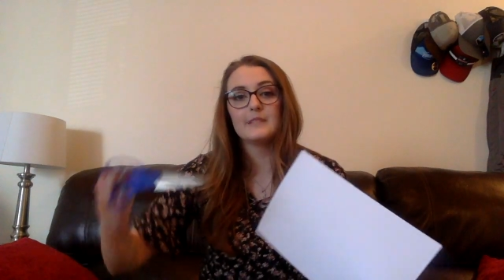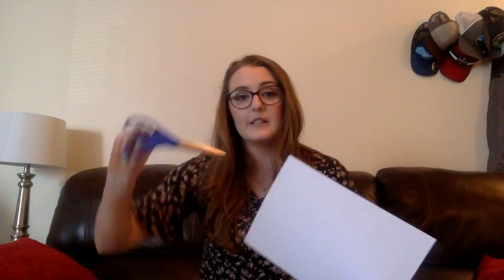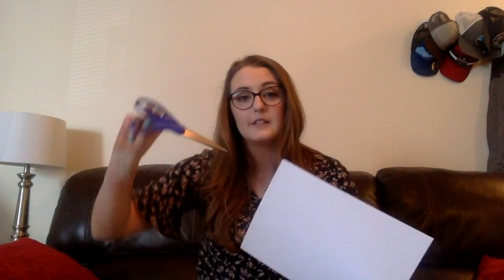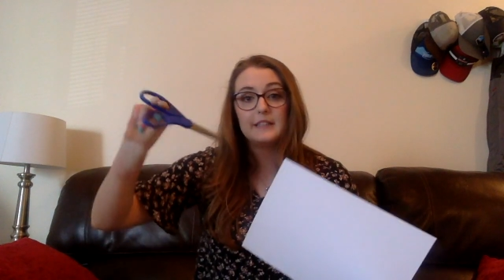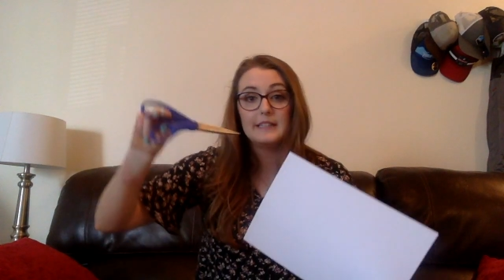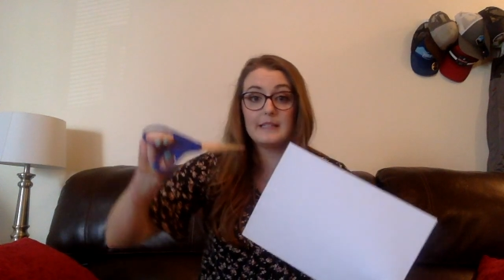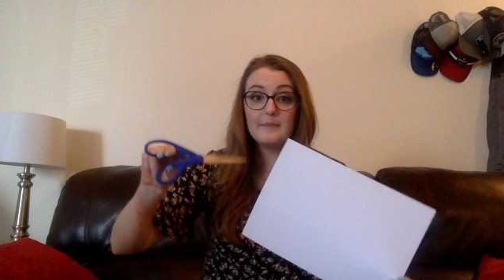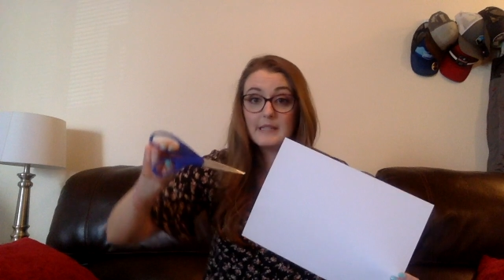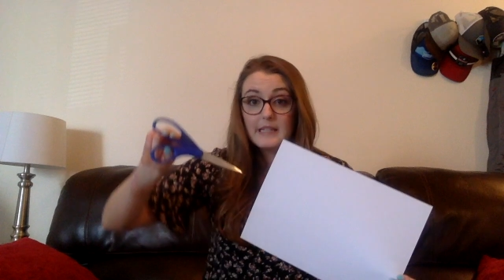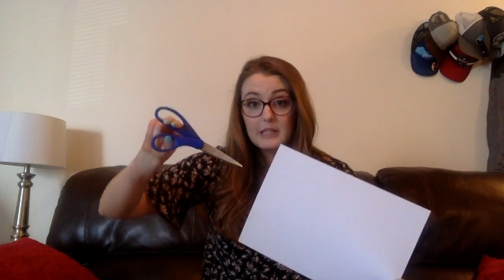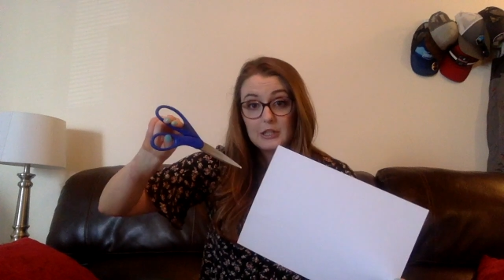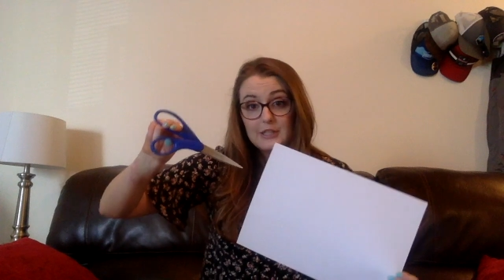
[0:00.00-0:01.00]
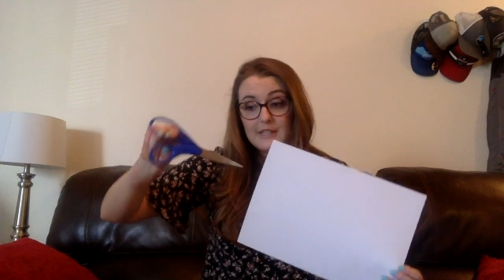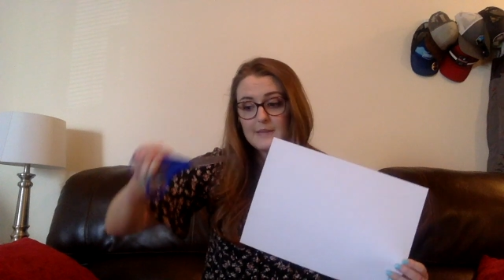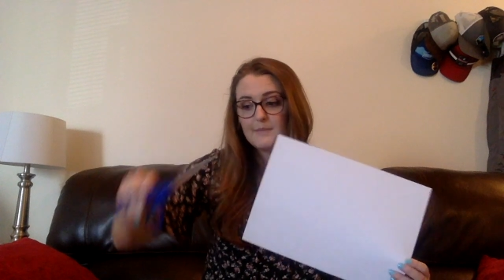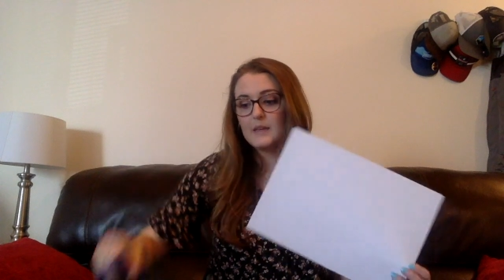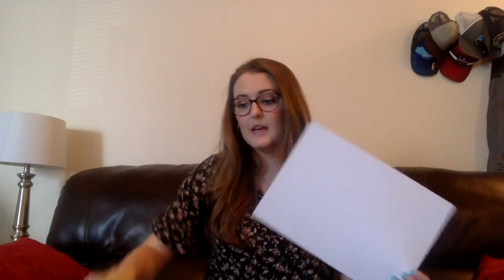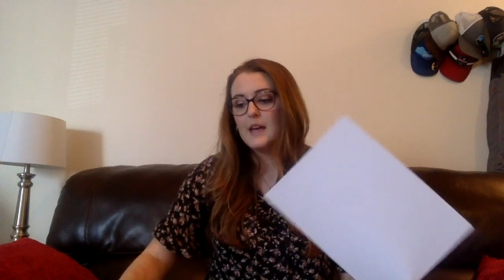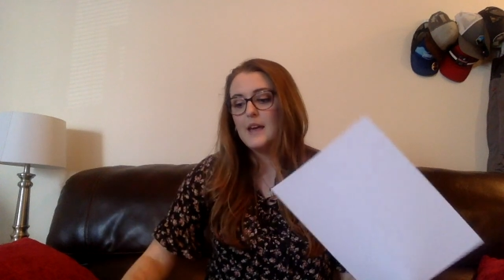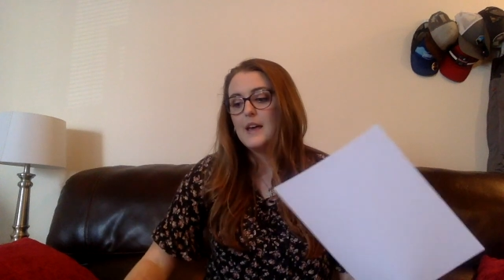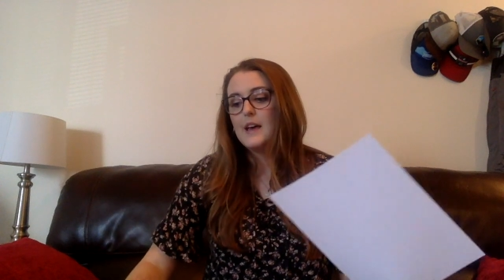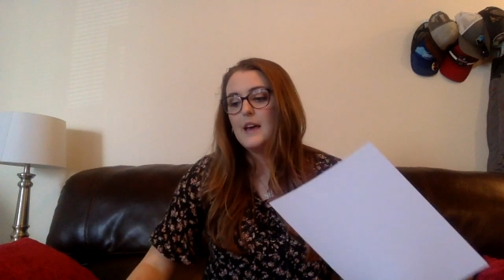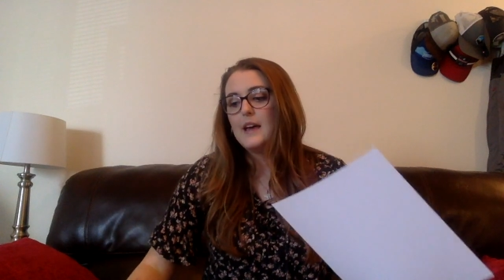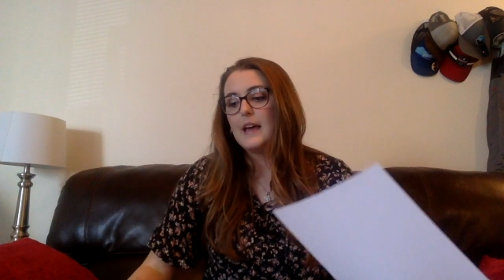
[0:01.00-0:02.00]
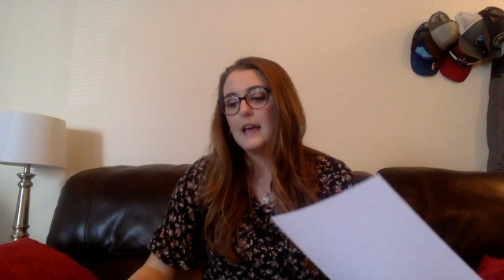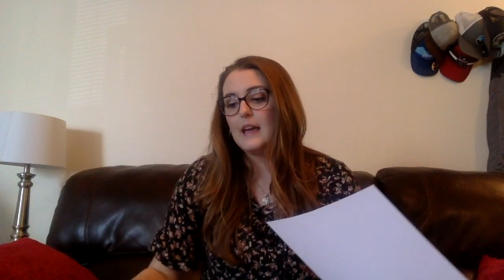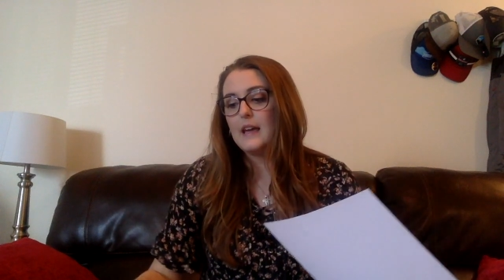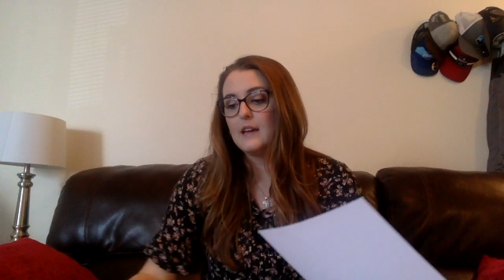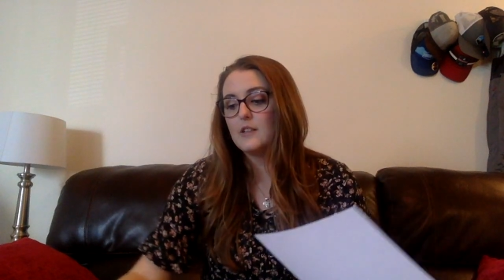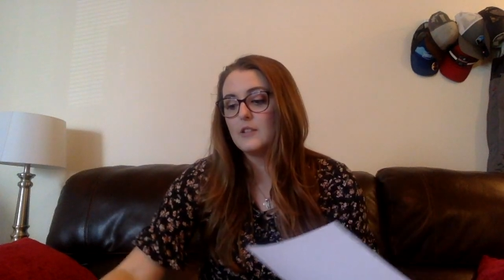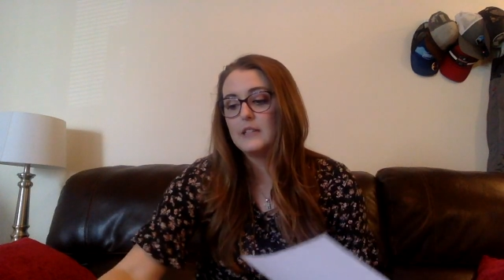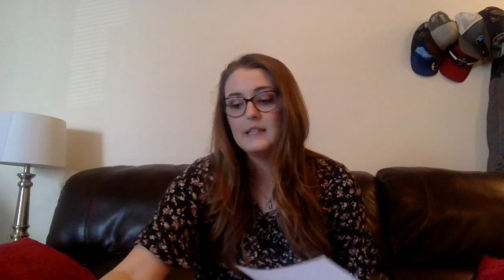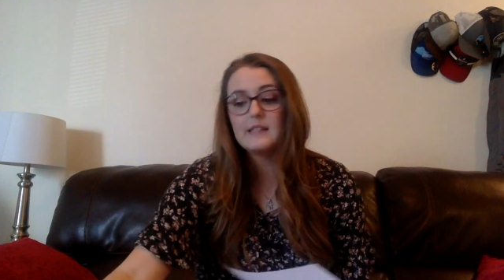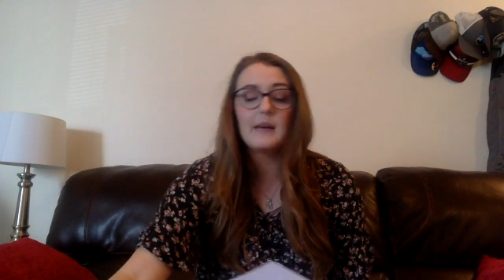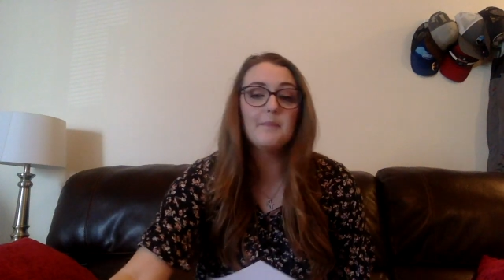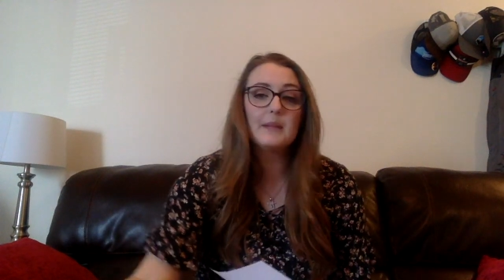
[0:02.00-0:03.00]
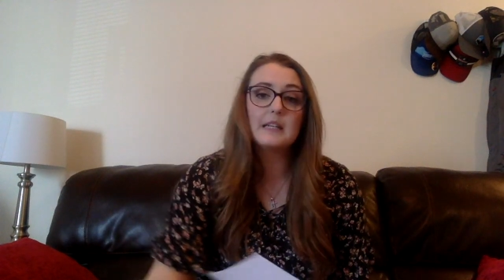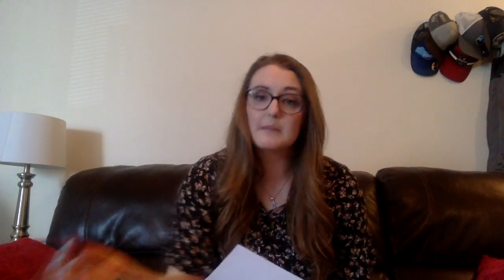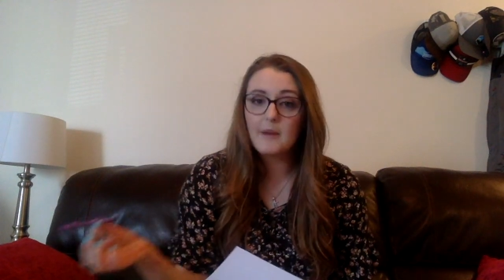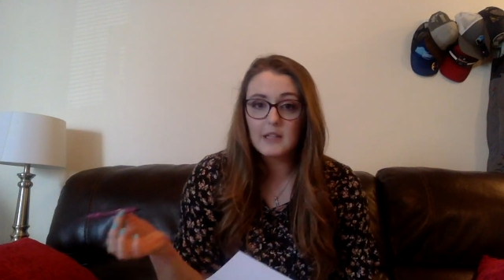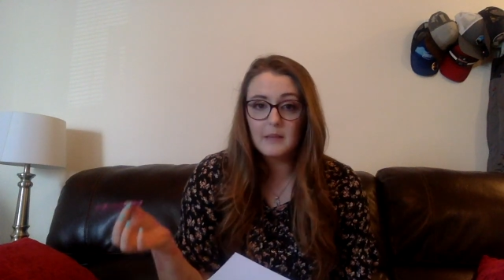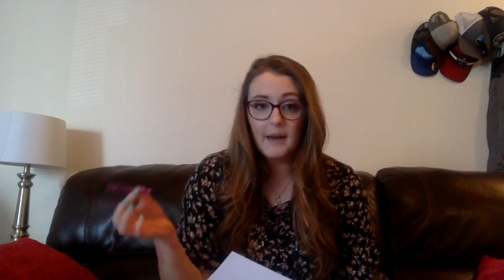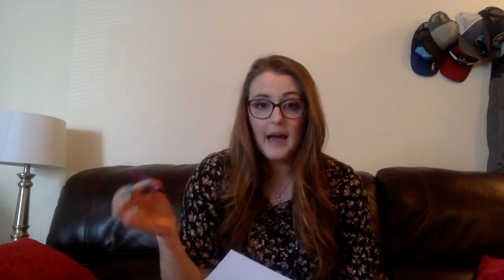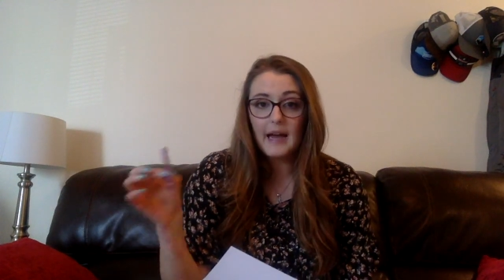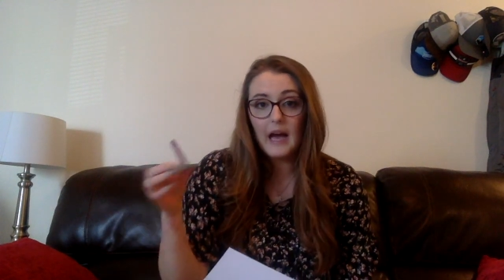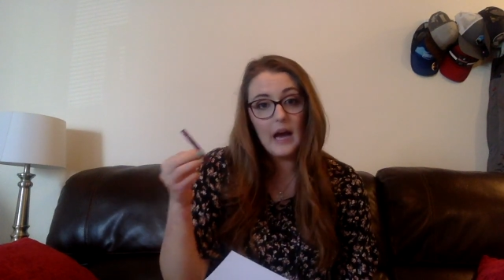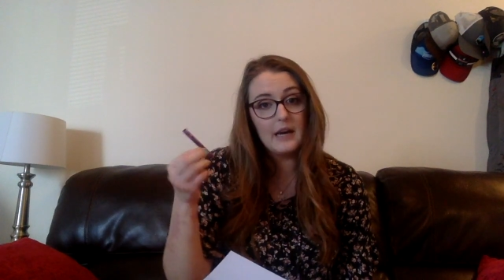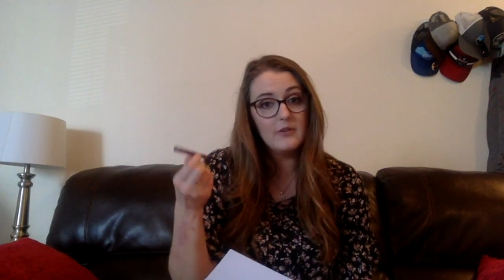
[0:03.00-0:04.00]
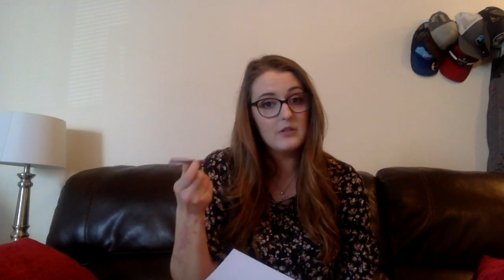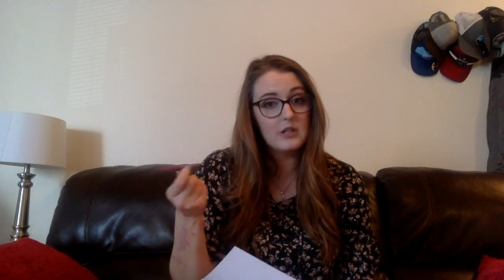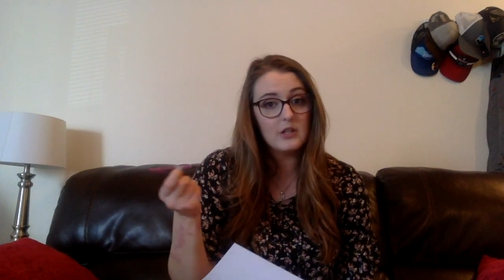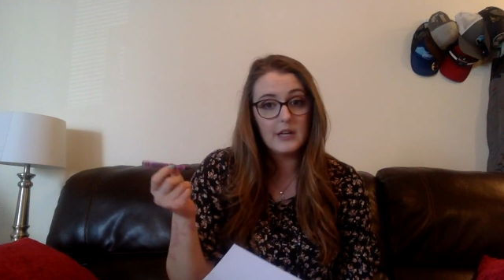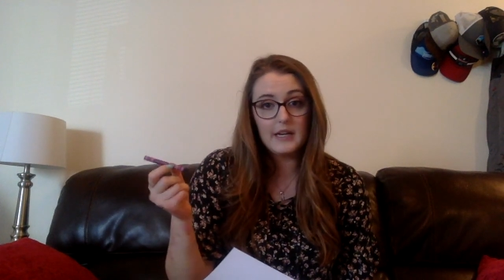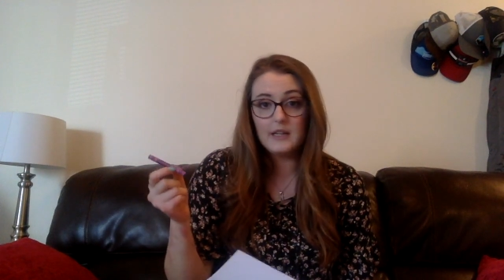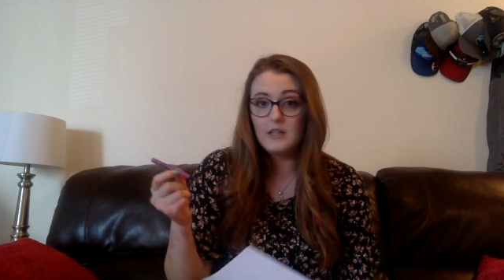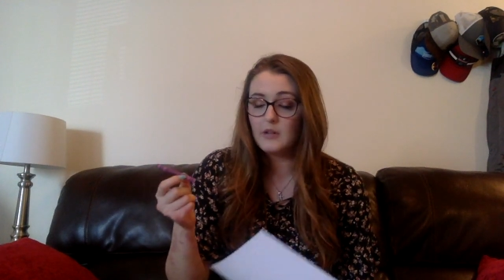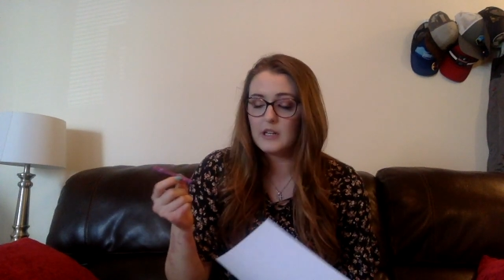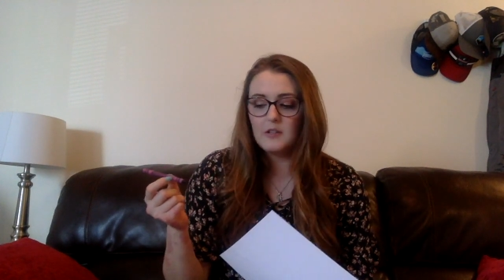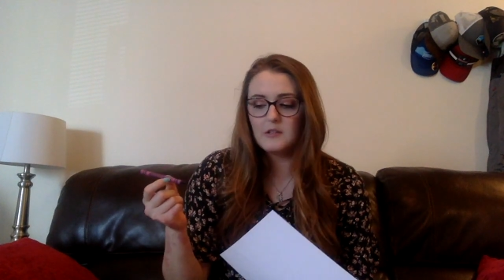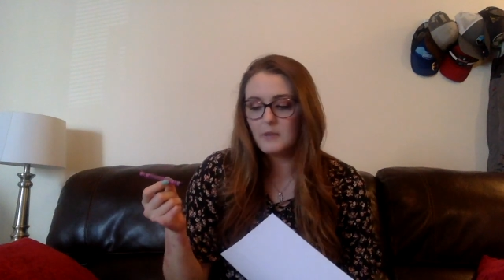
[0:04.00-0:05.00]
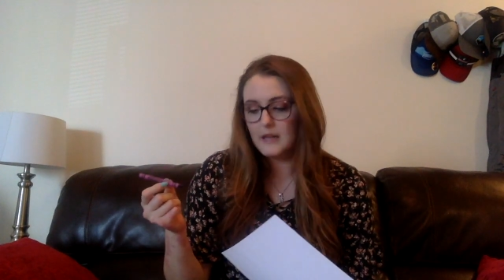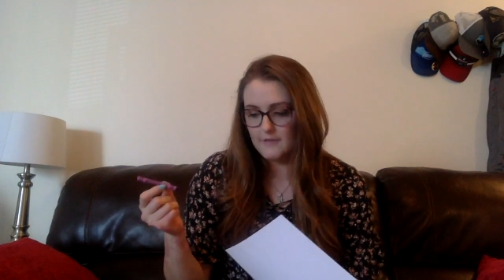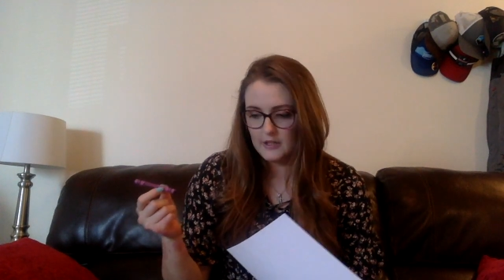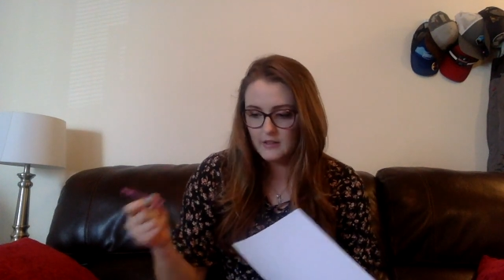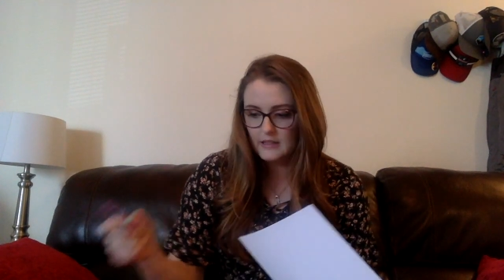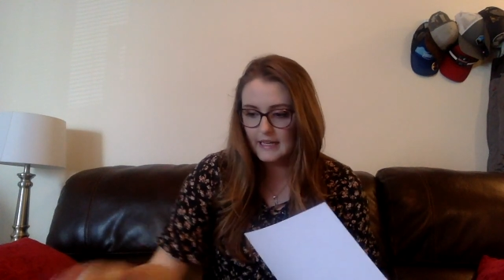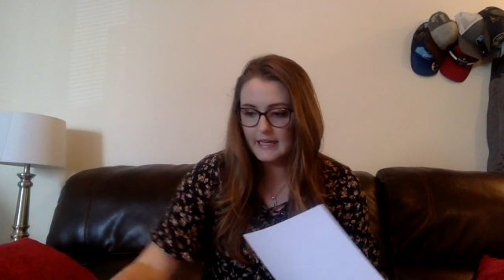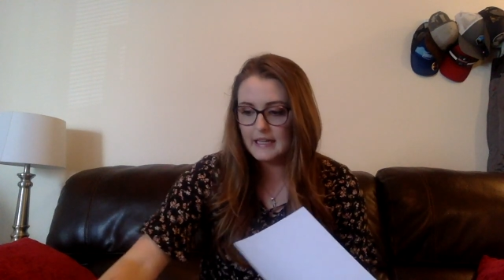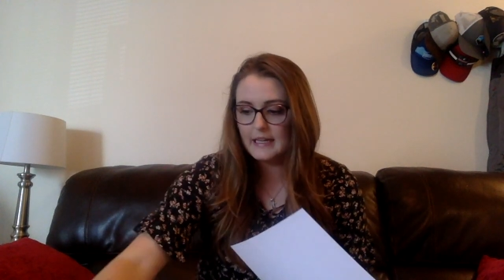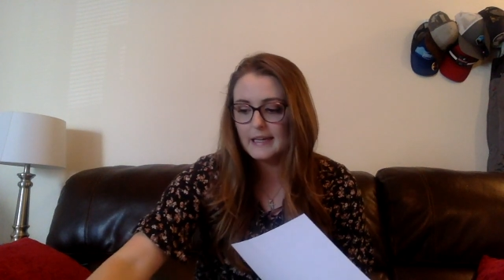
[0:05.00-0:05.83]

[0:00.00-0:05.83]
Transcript: you'll need some scissors, and you'll need something to mark the back. I used a crayon. You can use whatever you'd like.